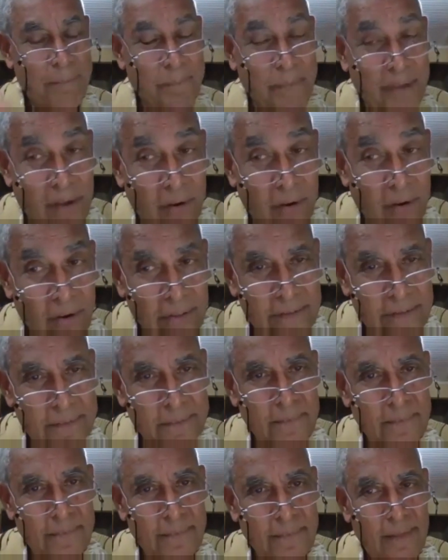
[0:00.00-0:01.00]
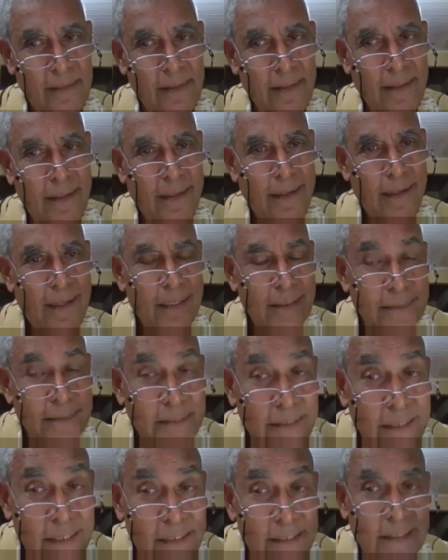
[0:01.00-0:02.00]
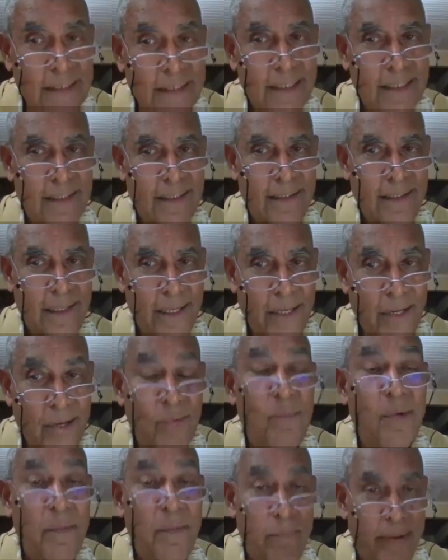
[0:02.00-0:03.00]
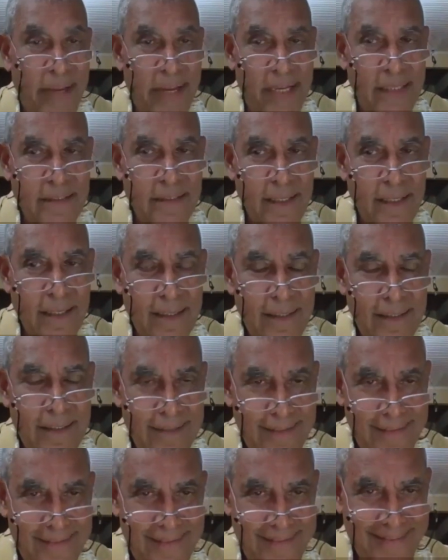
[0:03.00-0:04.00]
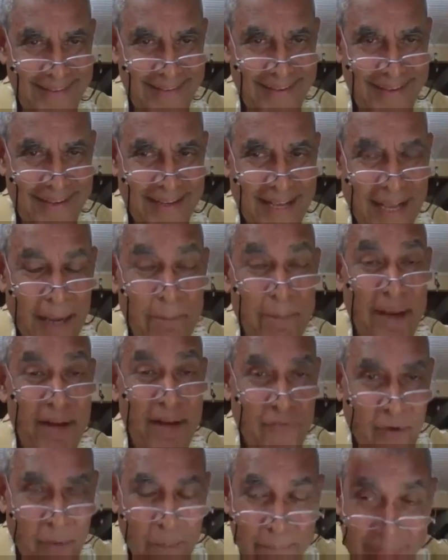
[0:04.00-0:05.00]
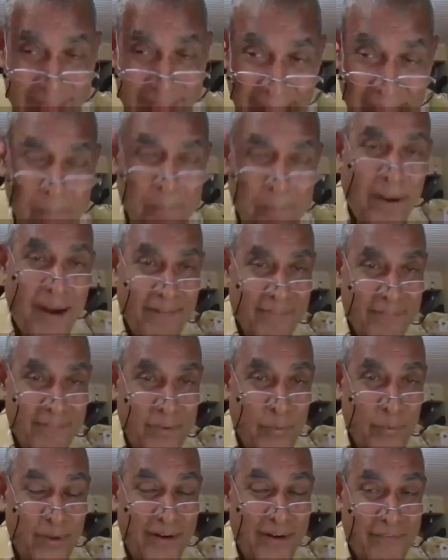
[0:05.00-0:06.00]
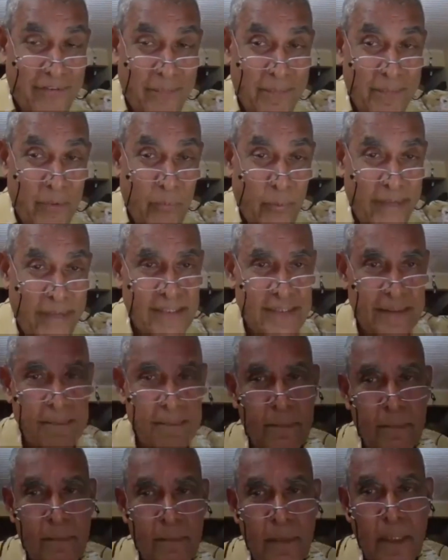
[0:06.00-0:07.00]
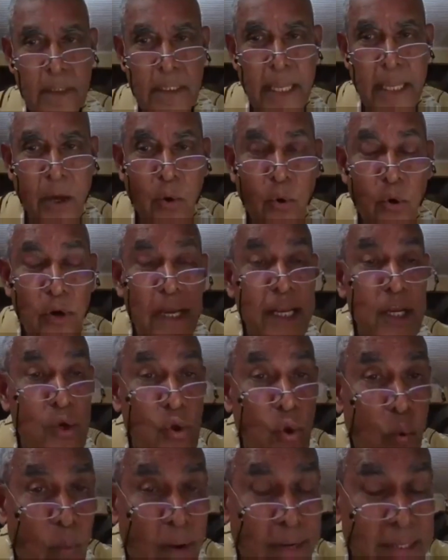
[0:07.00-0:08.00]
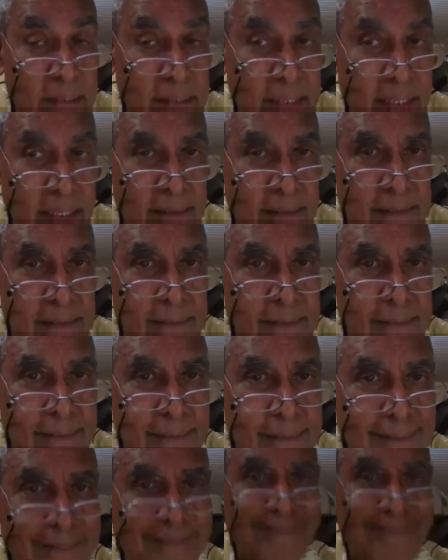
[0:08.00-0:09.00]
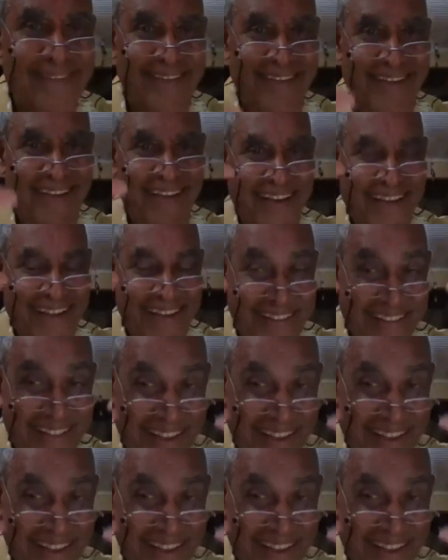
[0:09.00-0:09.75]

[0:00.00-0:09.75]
Because certain human beings coming from that part of the world, from the West, they only know one thing, and